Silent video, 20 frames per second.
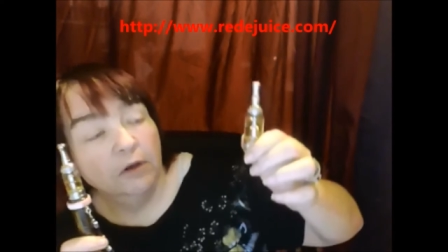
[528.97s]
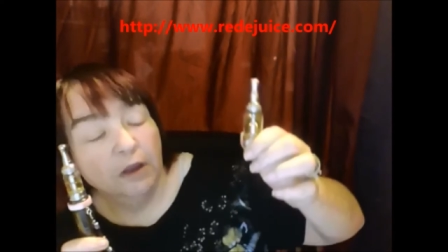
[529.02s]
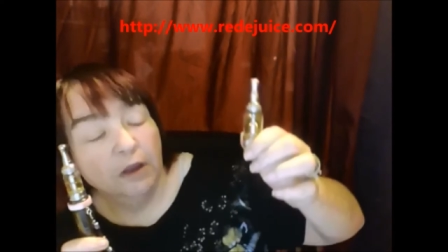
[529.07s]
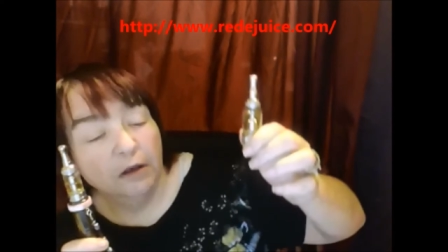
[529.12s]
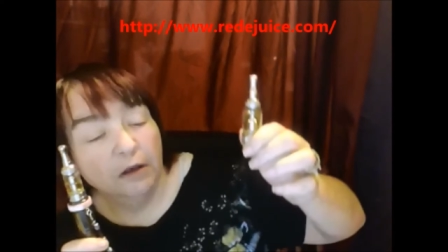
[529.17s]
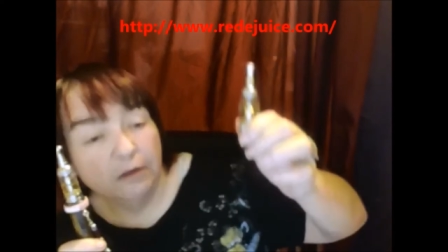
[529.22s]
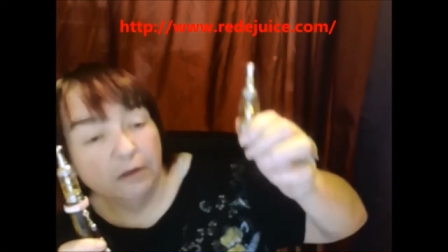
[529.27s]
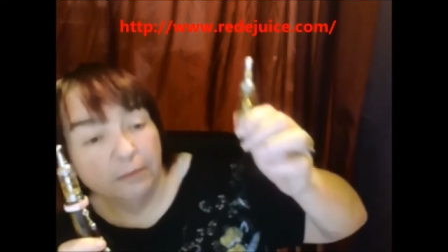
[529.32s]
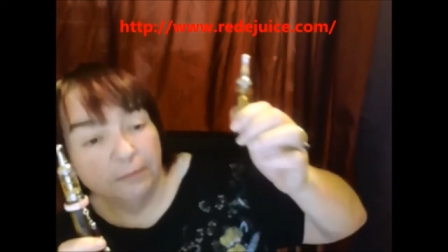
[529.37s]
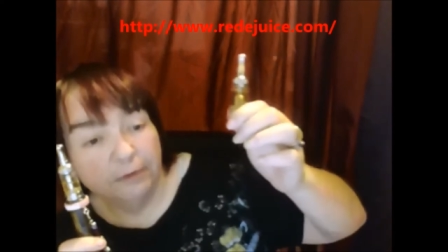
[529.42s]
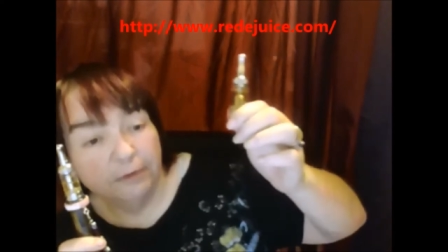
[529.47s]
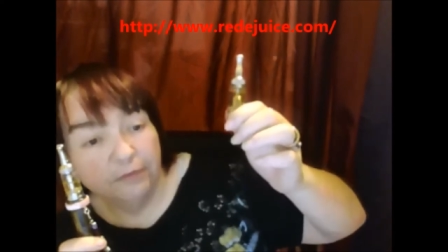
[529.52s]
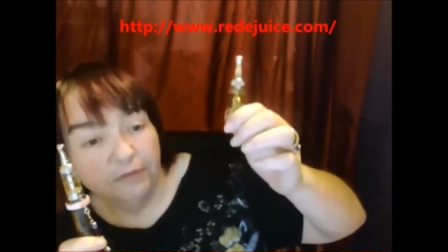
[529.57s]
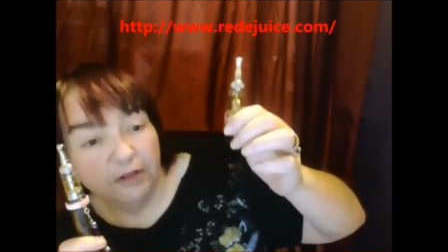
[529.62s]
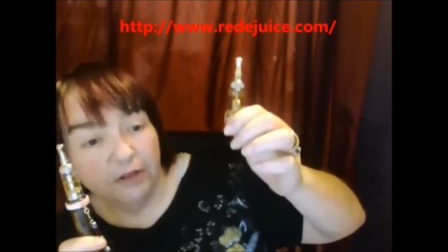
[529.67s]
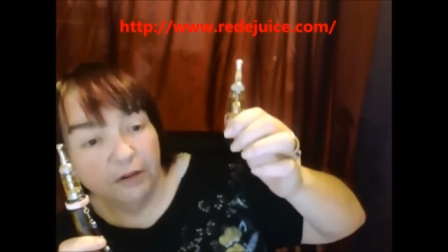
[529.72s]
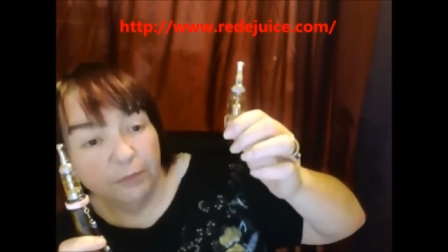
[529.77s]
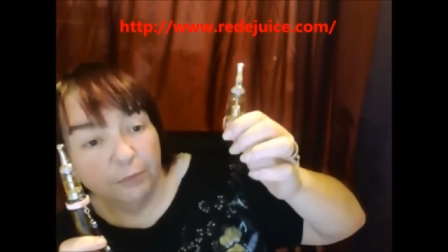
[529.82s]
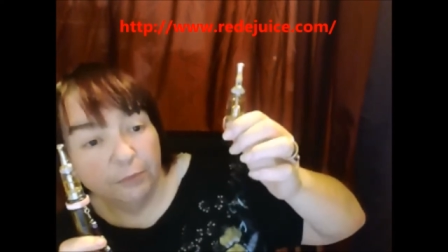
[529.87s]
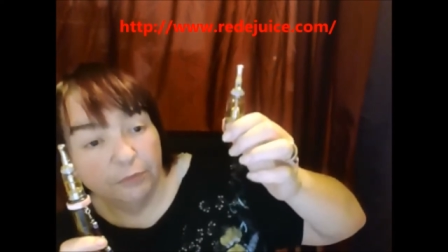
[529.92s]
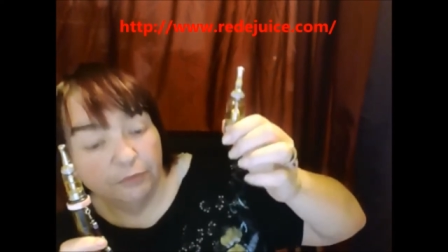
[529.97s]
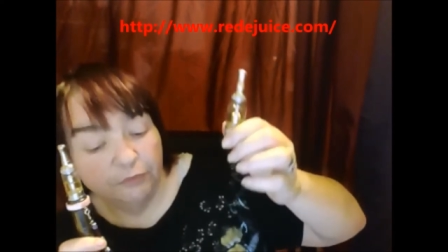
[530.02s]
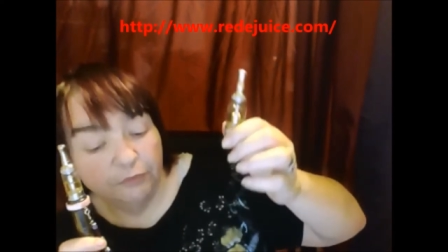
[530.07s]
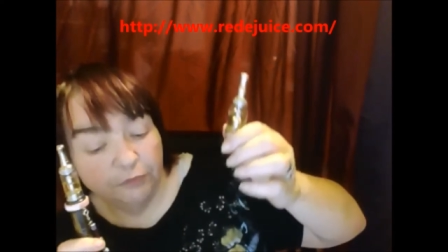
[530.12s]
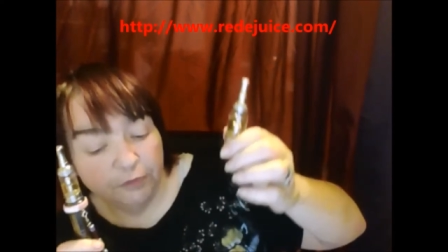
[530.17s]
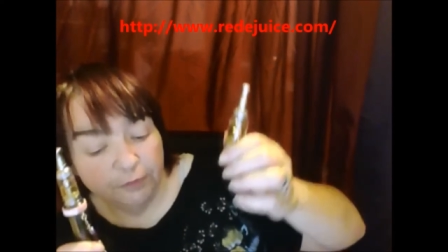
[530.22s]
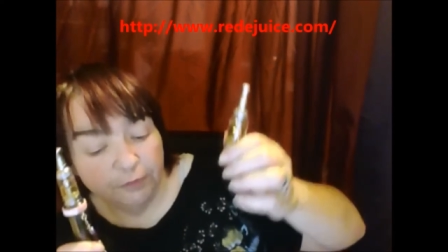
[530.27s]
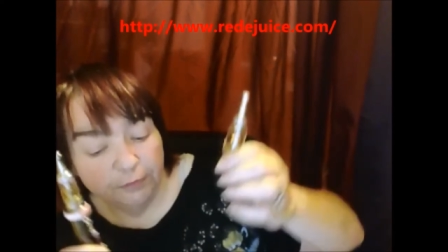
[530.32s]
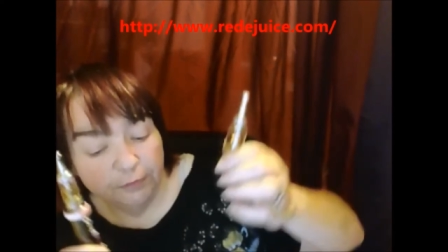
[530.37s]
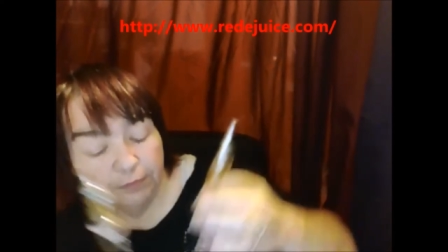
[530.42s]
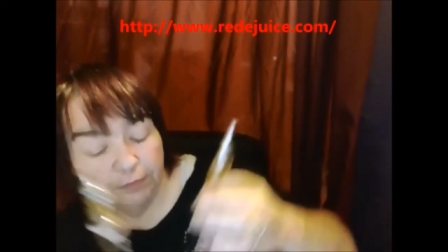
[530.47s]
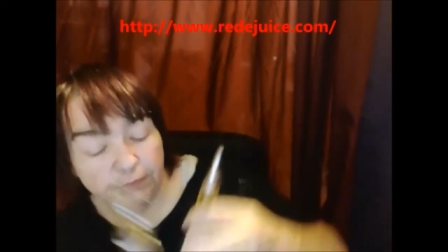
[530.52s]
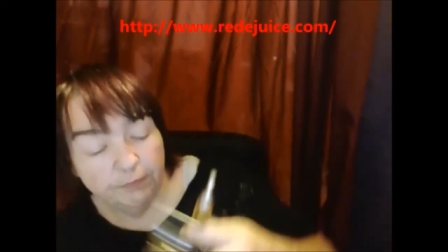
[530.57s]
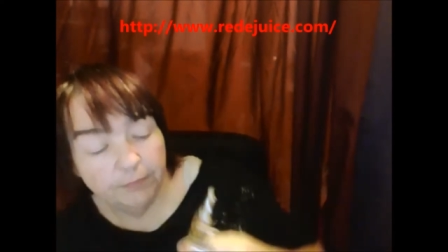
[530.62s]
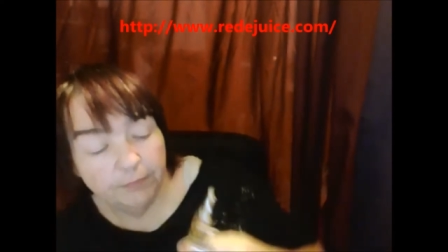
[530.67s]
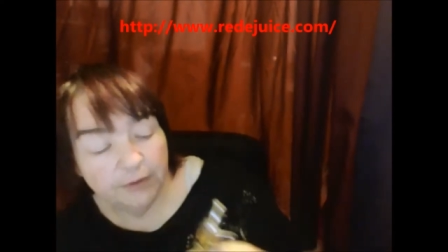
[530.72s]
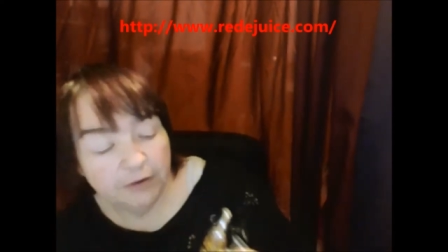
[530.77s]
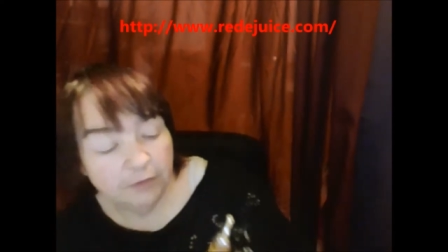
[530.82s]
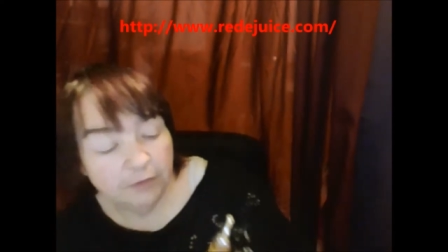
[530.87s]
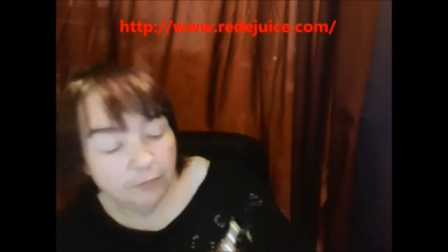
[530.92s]
now coming available for the
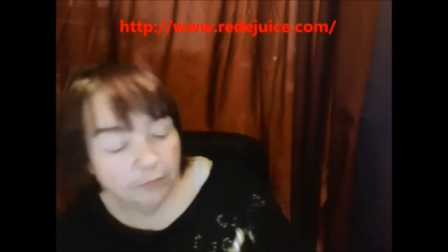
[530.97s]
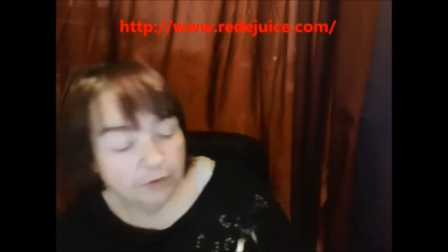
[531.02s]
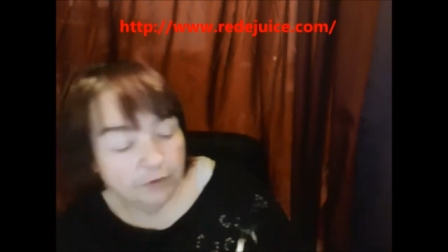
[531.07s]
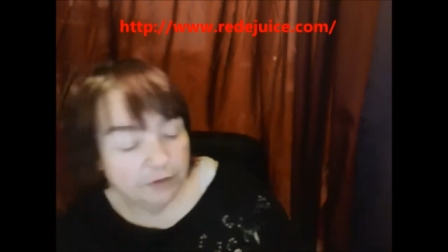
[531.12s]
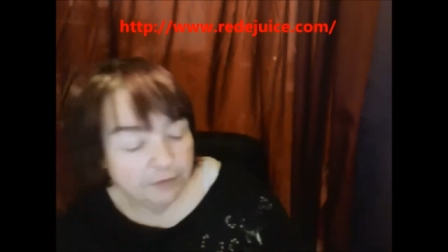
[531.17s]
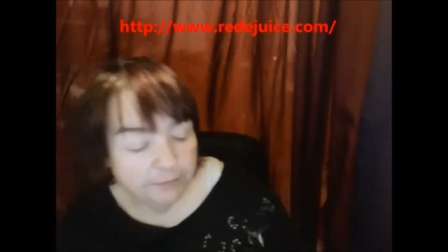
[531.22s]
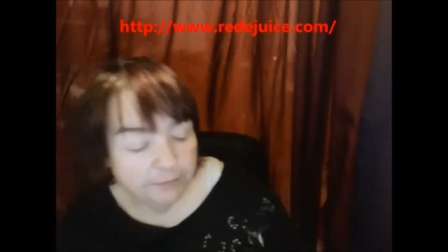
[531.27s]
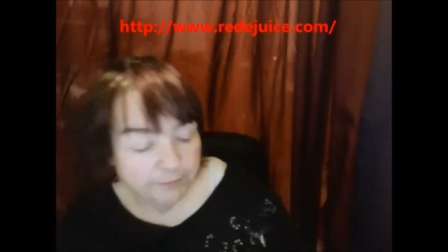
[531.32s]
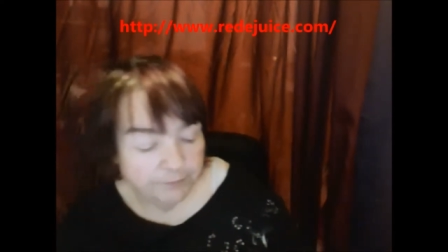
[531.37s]
bigger one,